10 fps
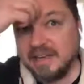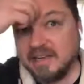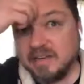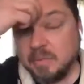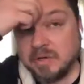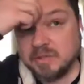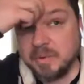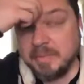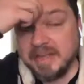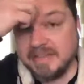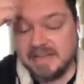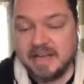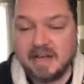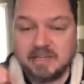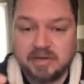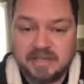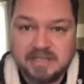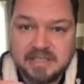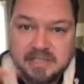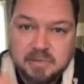good. Once we made the
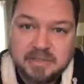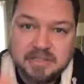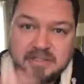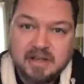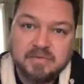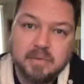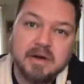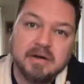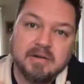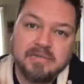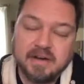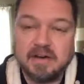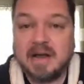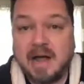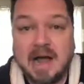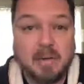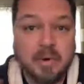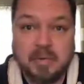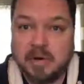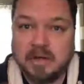transition with the software and figured out how
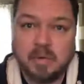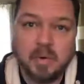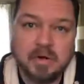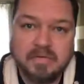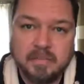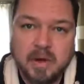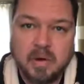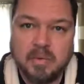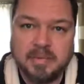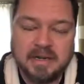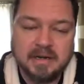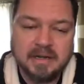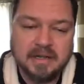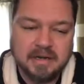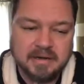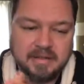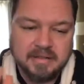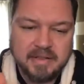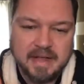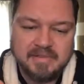we were going to work from home, and
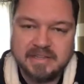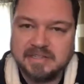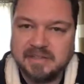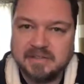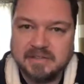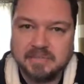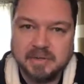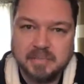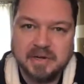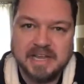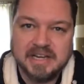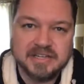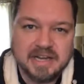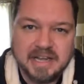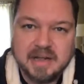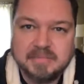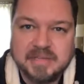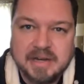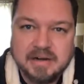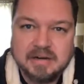obviously there's some communication hiccups
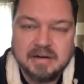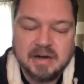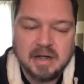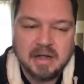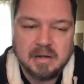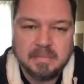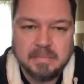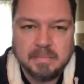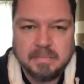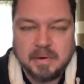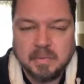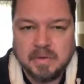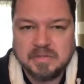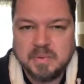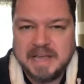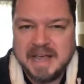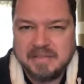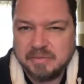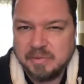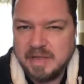there. But once we got
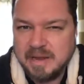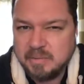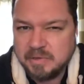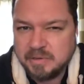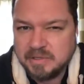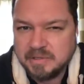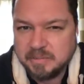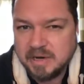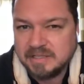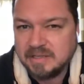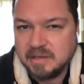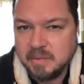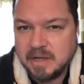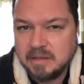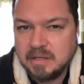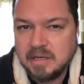through that, we're doing surprisingly well.